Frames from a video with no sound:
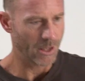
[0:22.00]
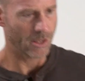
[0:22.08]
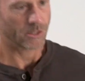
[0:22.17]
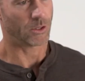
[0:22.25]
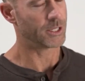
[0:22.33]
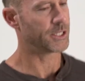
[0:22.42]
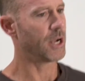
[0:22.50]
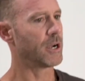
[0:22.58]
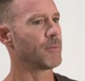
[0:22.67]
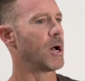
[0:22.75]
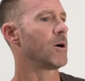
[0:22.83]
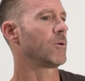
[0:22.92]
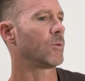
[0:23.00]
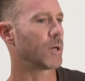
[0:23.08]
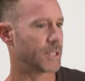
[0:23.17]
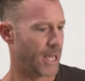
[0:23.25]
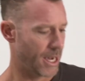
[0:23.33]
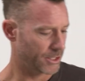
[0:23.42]
So let's talk about
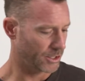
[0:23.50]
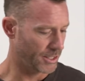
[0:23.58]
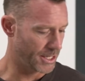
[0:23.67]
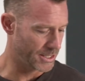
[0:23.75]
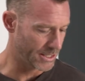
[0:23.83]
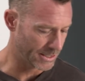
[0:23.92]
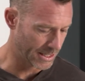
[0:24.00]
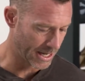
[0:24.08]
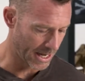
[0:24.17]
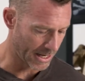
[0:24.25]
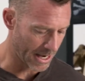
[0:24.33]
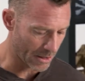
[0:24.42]
what's actually in this kit.